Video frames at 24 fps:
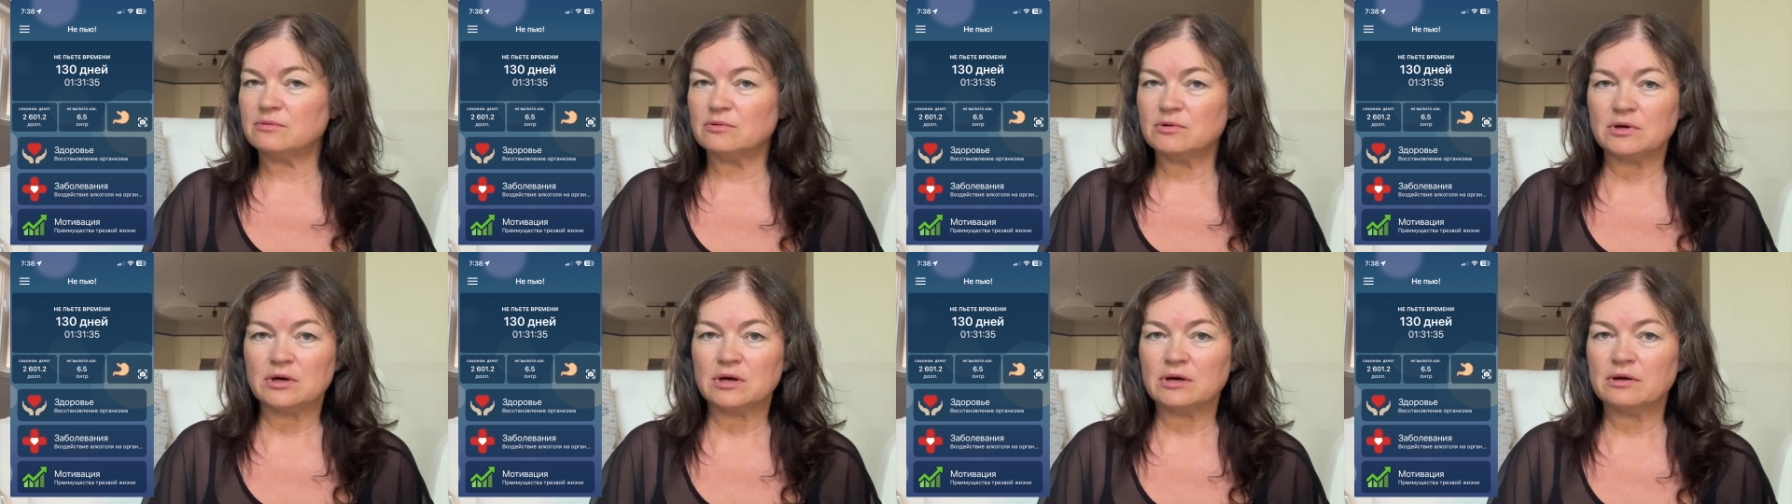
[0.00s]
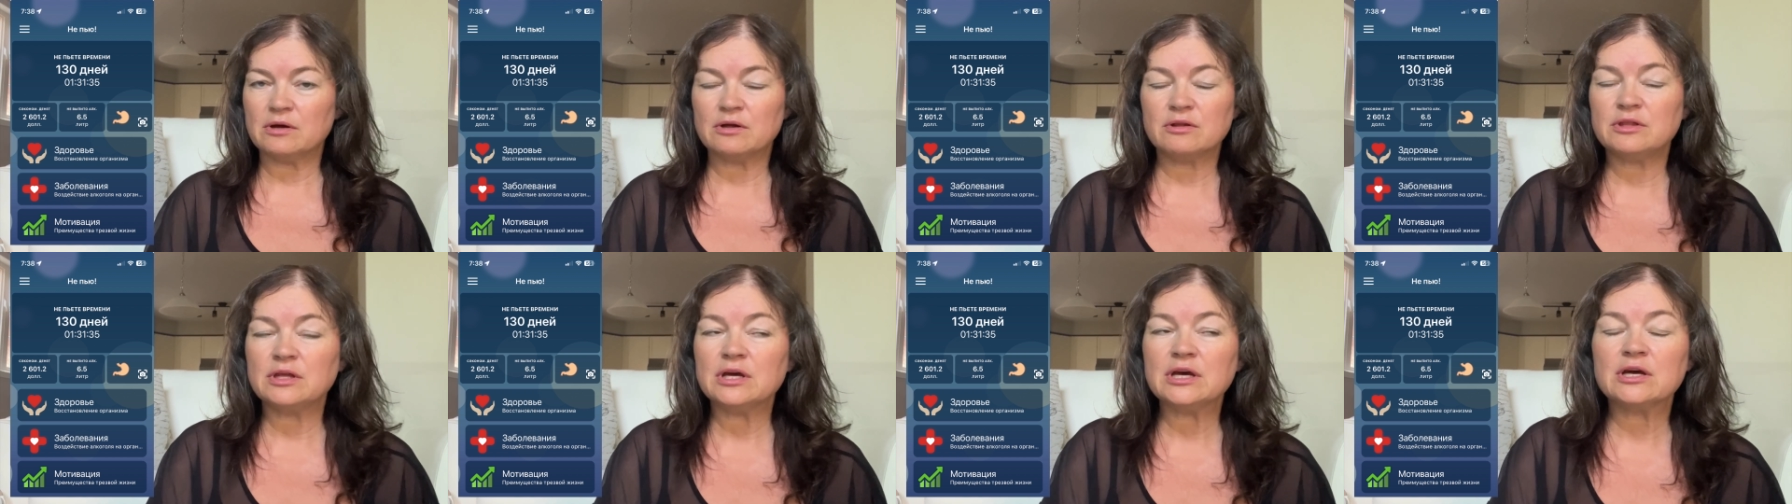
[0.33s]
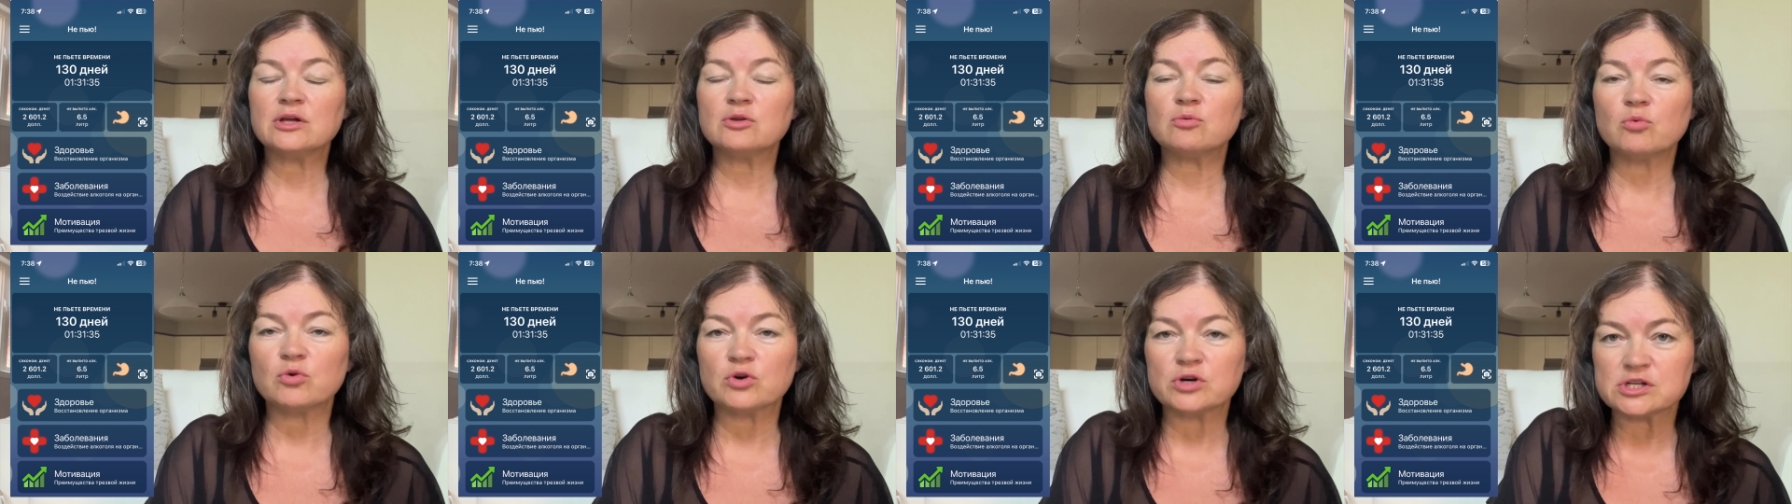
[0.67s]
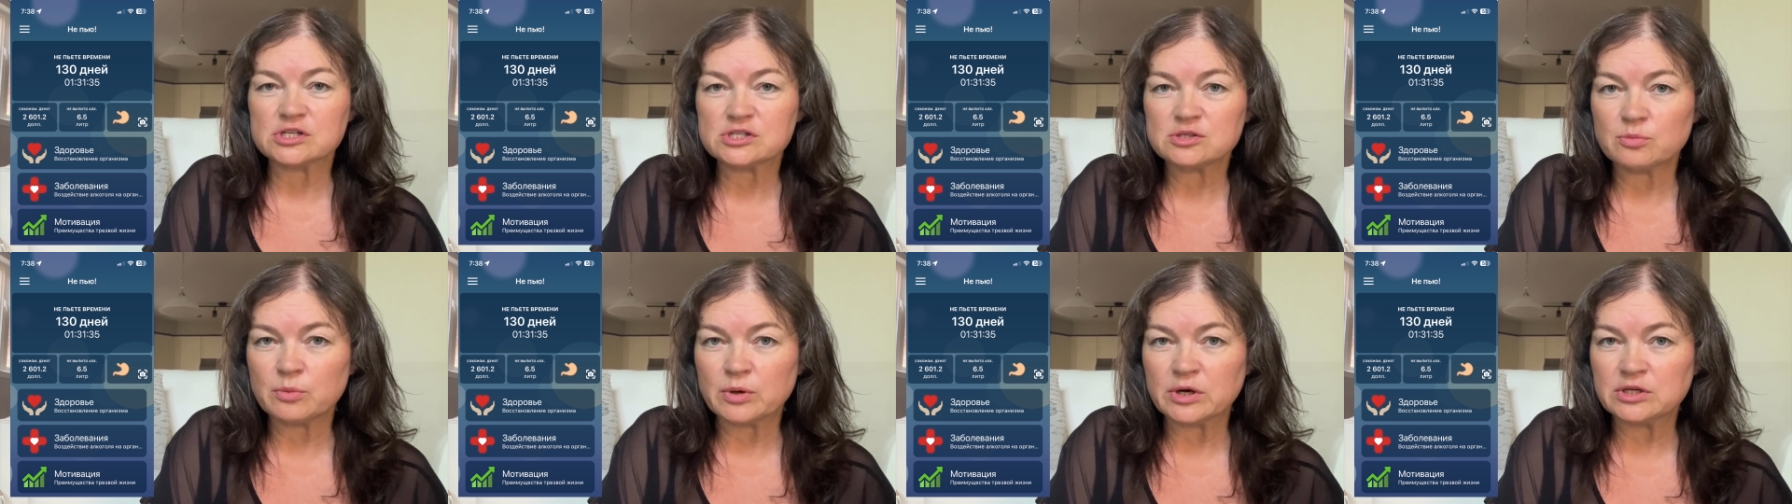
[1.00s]
I think it
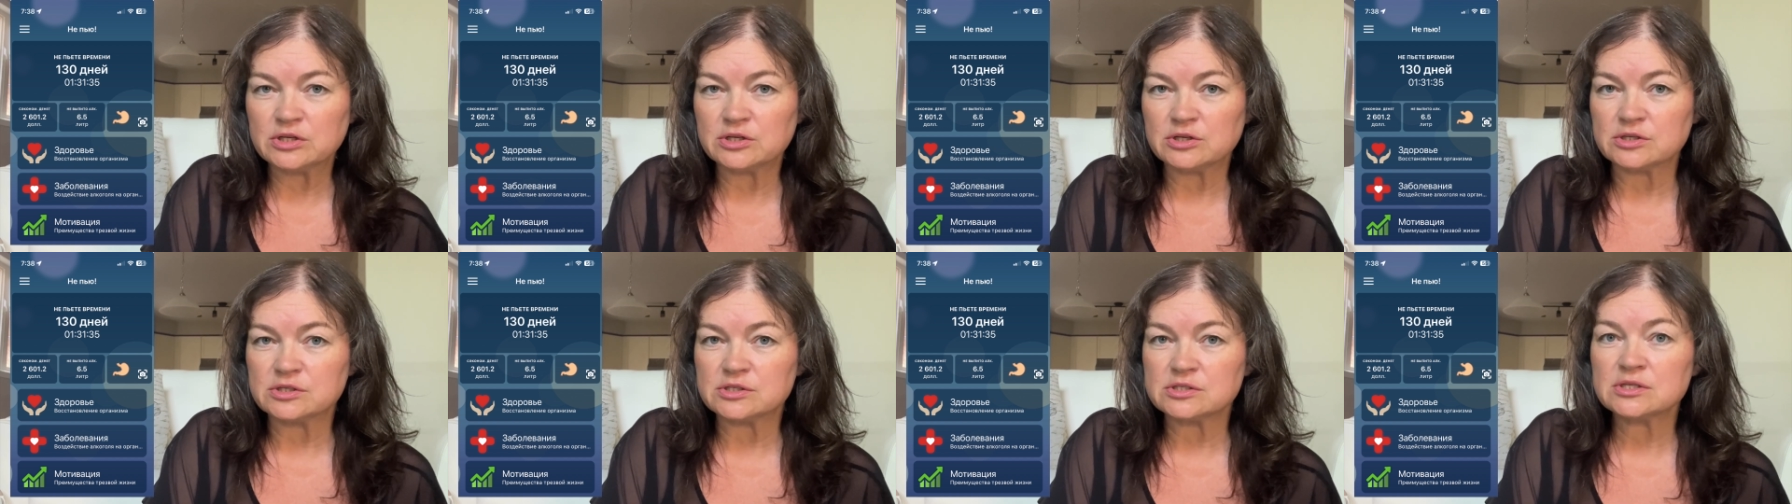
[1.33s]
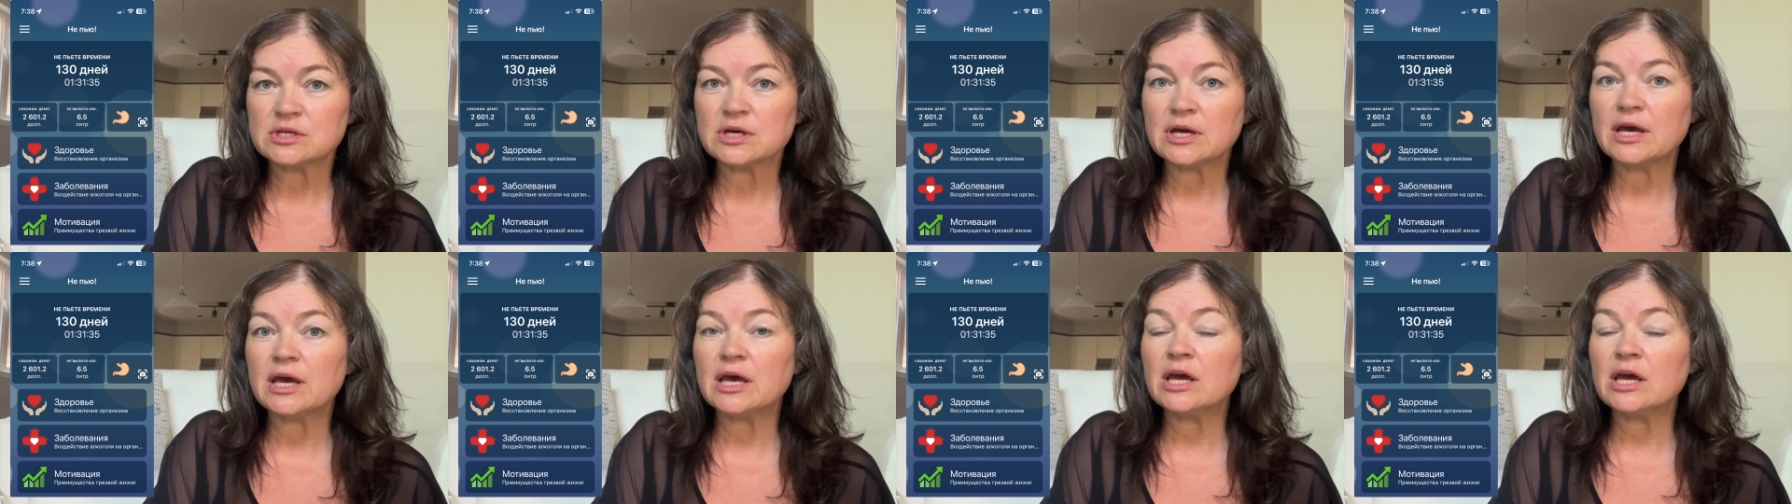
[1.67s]
works wonders.